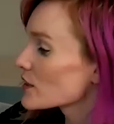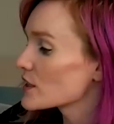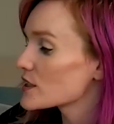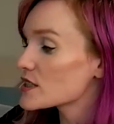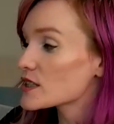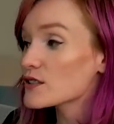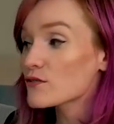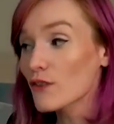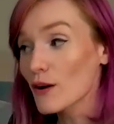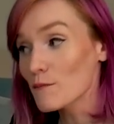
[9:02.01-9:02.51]
This
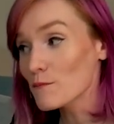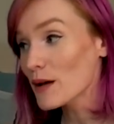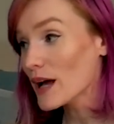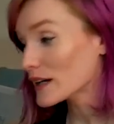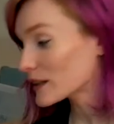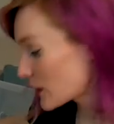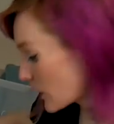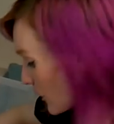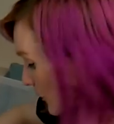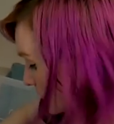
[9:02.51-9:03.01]
is from
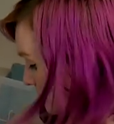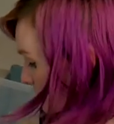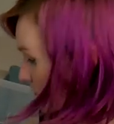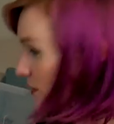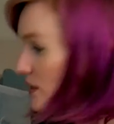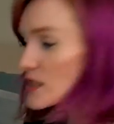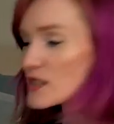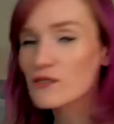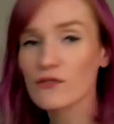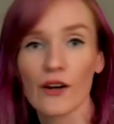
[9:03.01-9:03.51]
Petco.
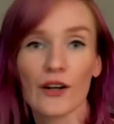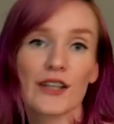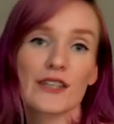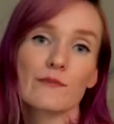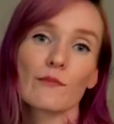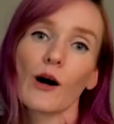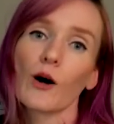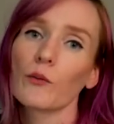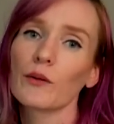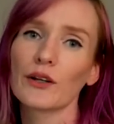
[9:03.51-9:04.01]
This is very
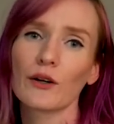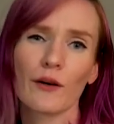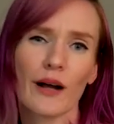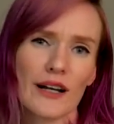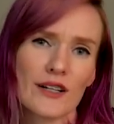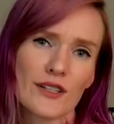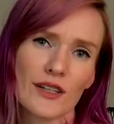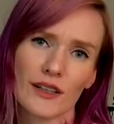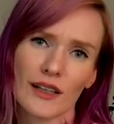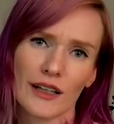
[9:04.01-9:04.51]
small. We don't
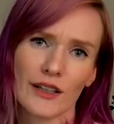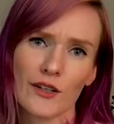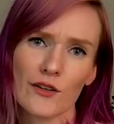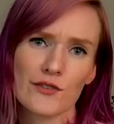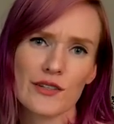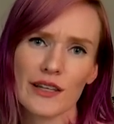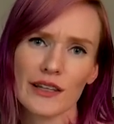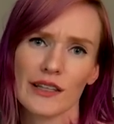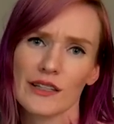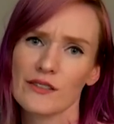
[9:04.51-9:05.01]
actually like
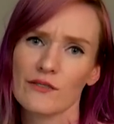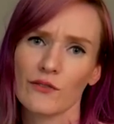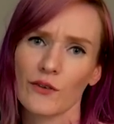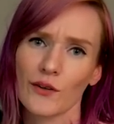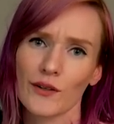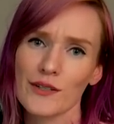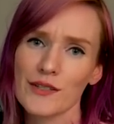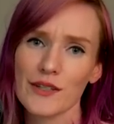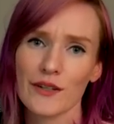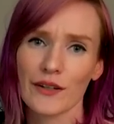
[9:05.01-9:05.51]
using this
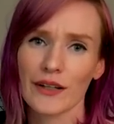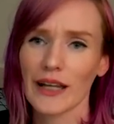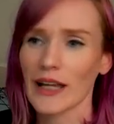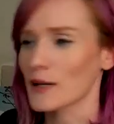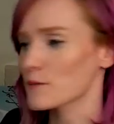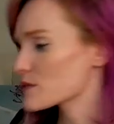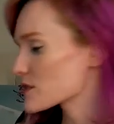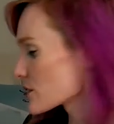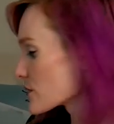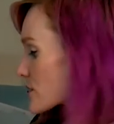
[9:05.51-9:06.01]
for Syrian
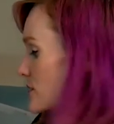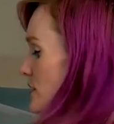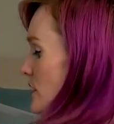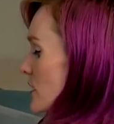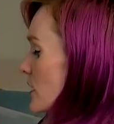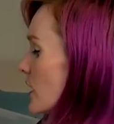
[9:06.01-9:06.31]
hamsters.